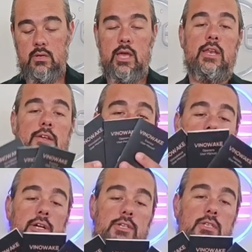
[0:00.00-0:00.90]
and a
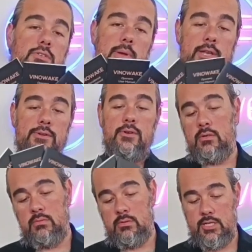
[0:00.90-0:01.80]
full-on user
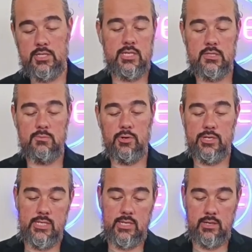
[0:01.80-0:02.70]
manual that just has more
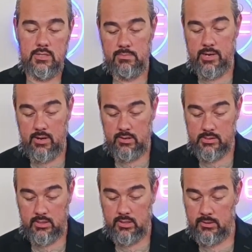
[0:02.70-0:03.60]
details about